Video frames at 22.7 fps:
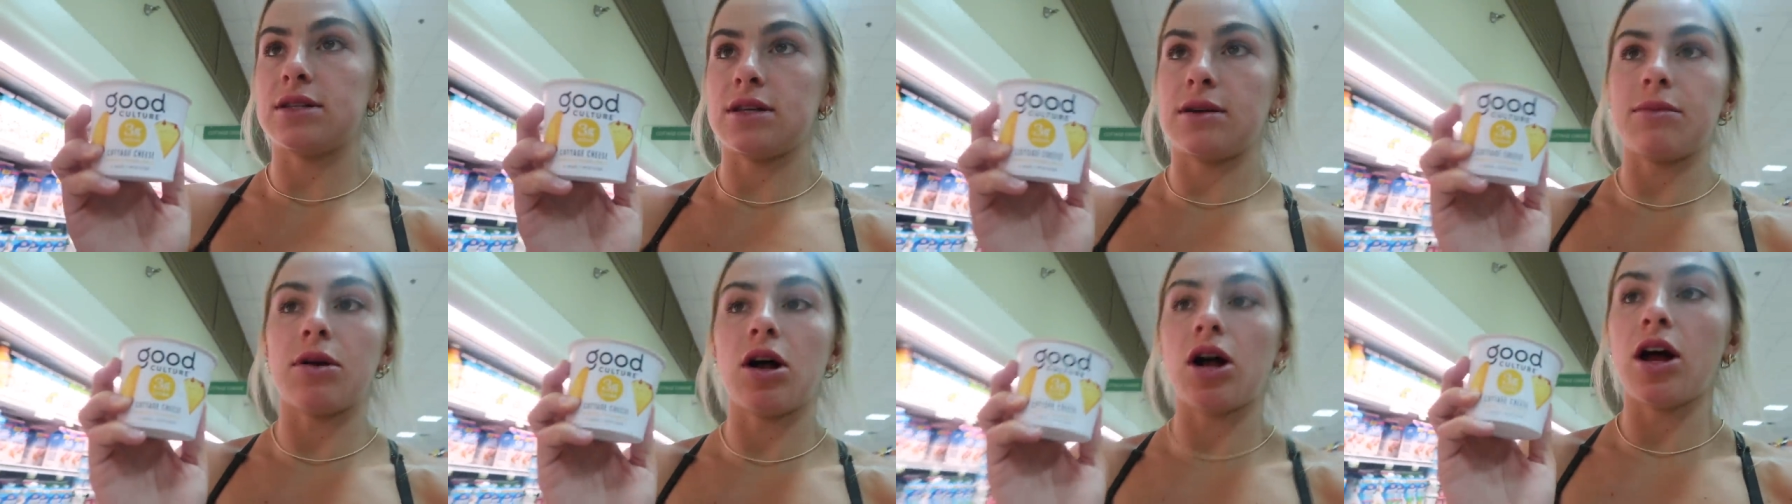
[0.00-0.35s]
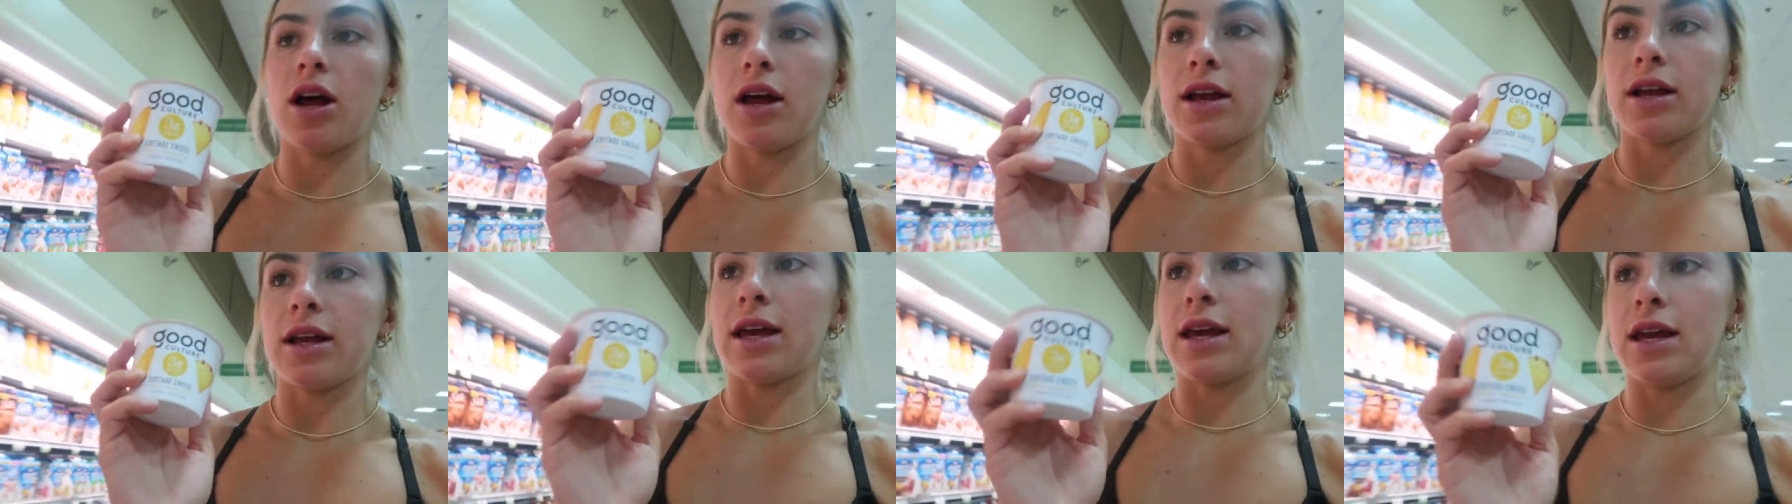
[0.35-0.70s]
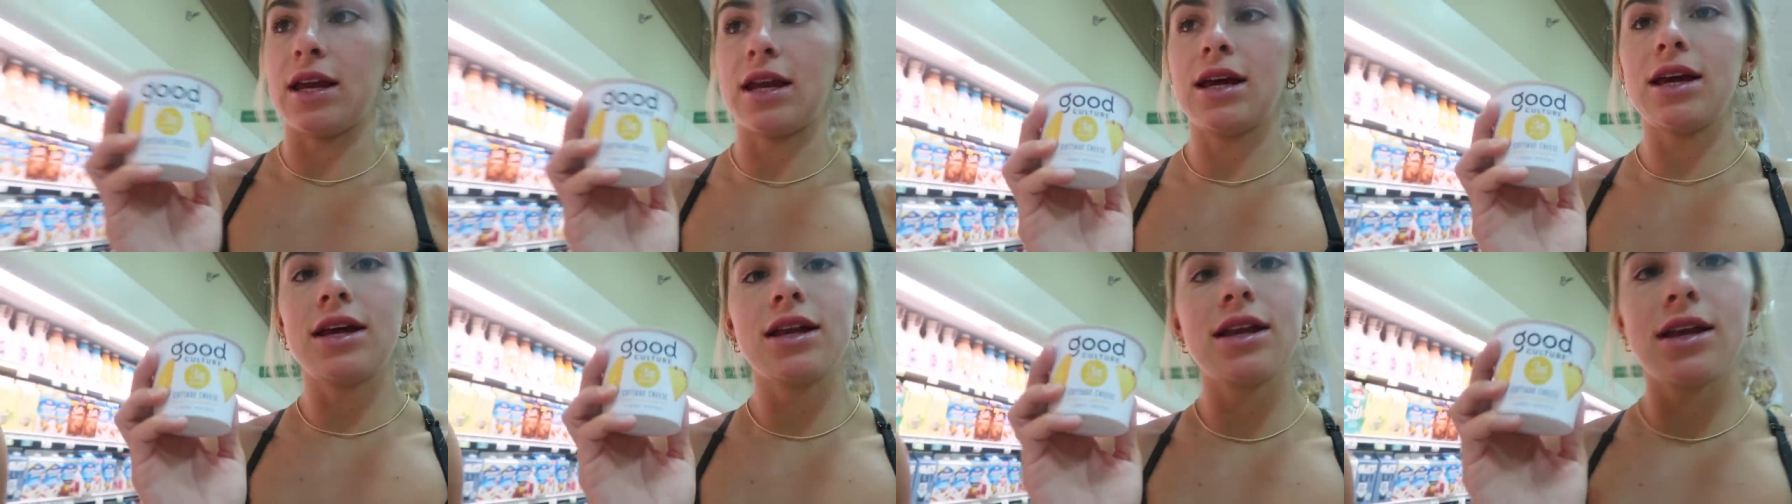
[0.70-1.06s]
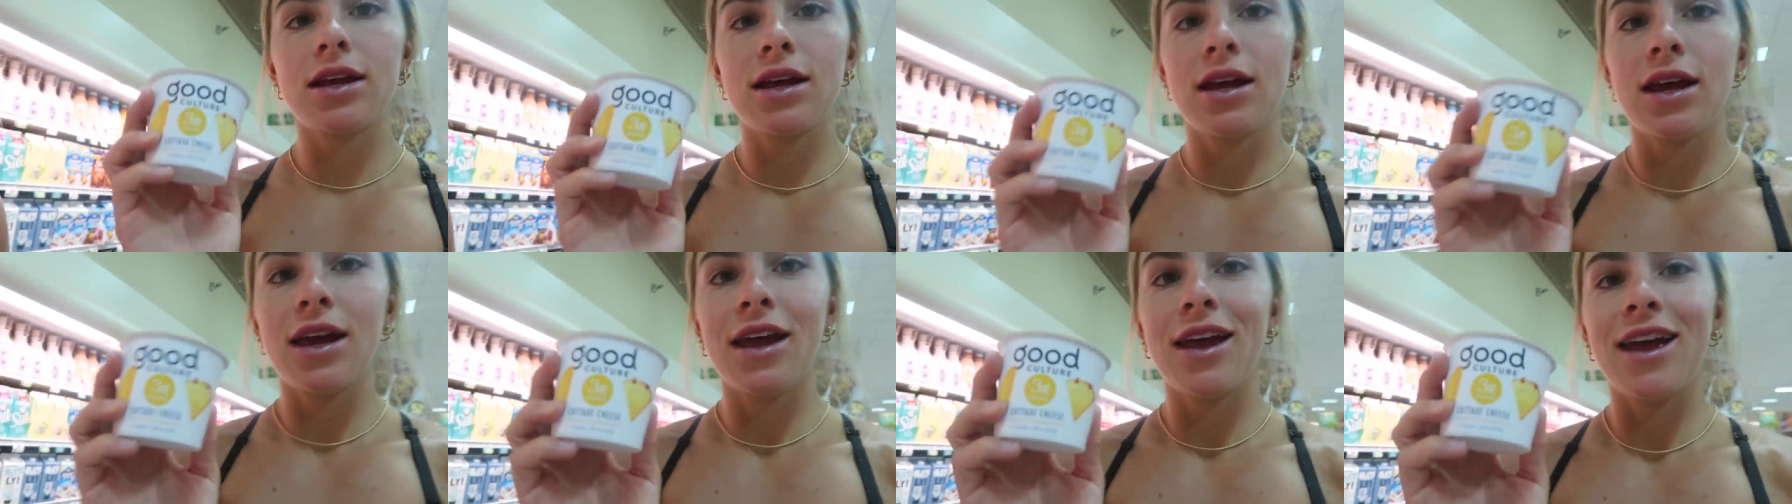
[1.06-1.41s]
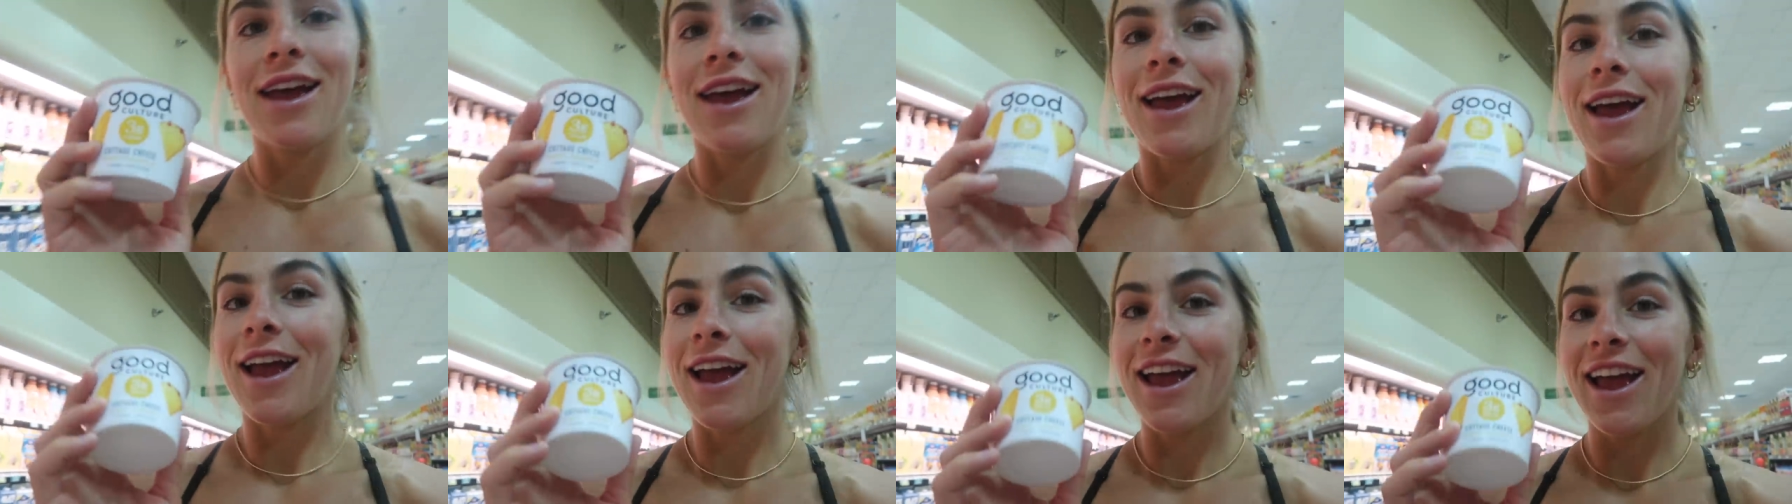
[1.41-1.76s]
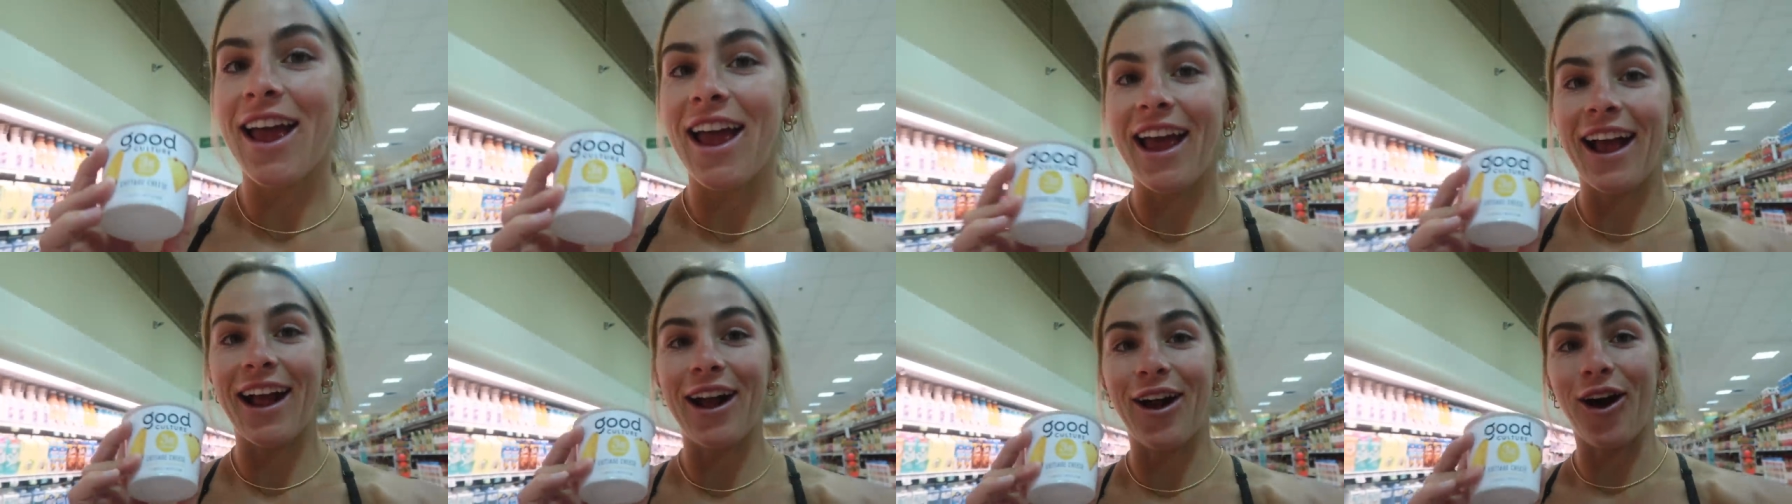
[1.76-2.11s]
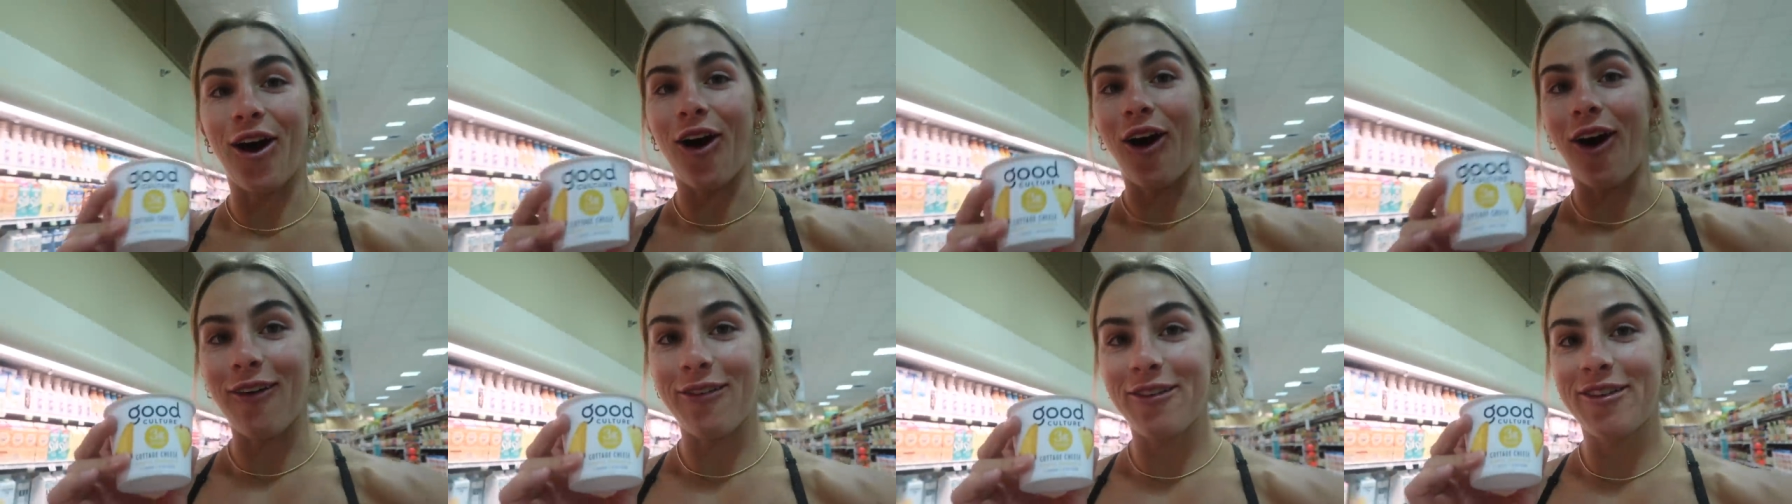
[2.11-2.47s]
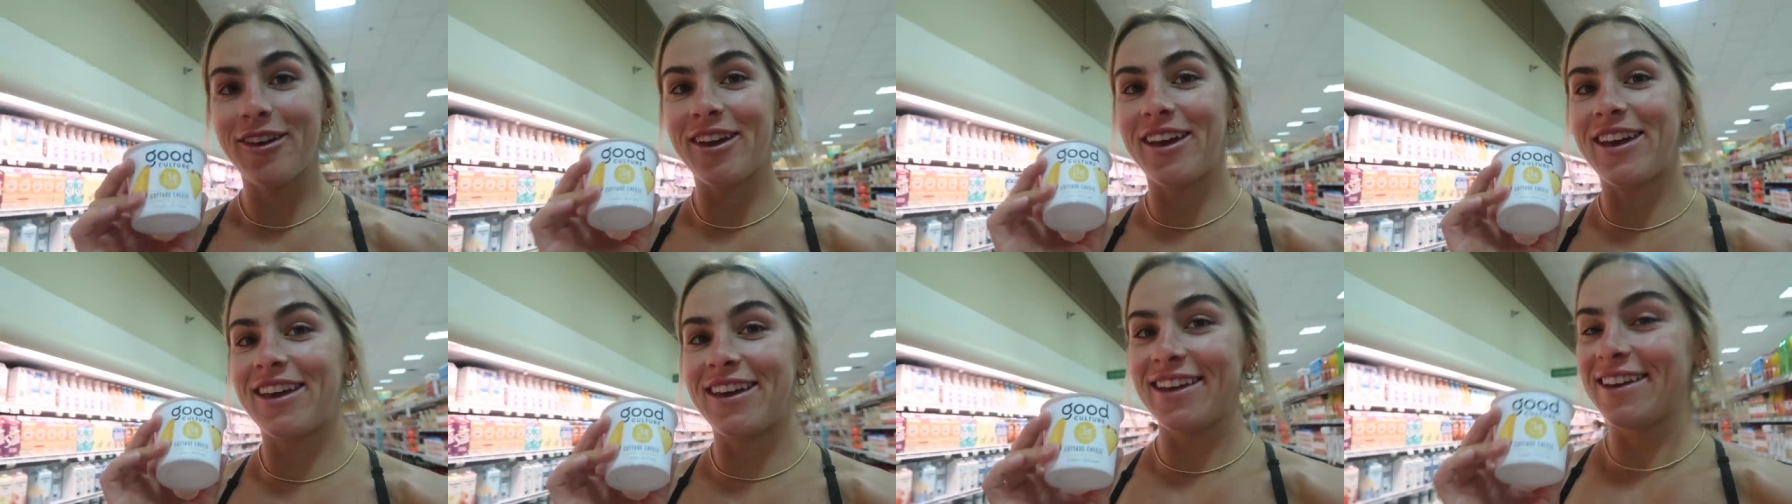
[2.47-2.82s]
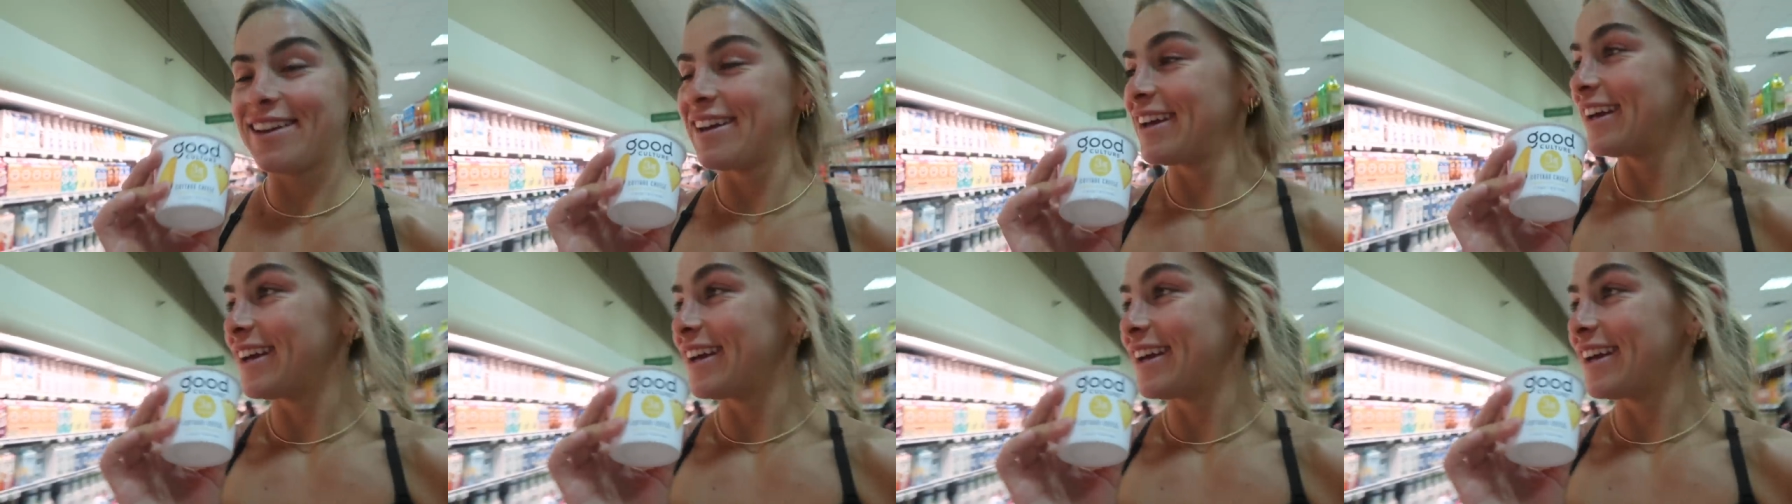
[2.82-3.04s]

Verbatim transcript: I'm not kidding. And coffee.